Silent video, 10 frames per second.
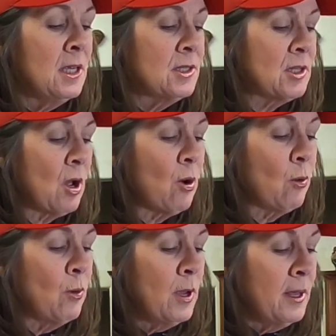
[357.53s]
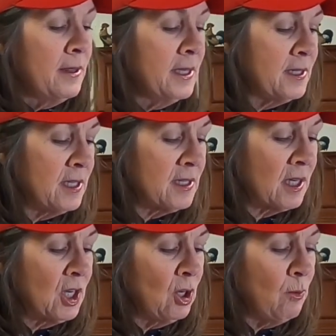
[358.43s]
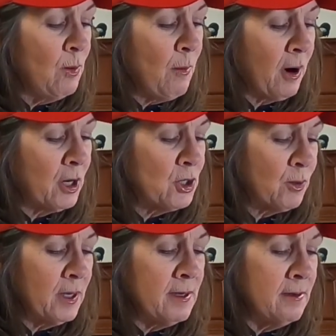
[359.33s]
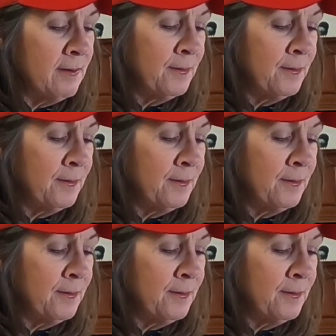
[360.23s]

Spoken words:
So this is a cube of margarine.